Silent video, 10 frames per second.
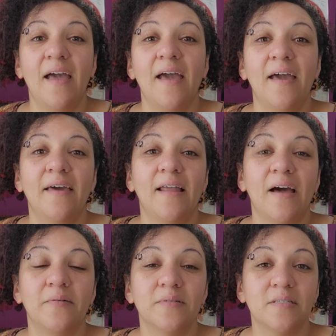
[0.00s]
And I
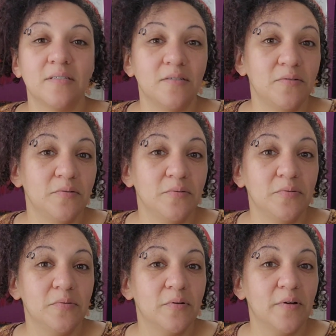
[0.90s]
will see you
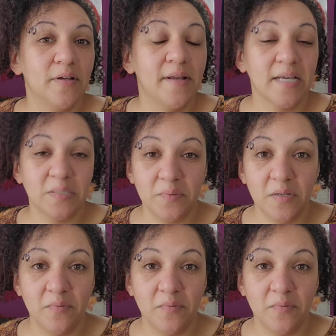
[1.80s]
next week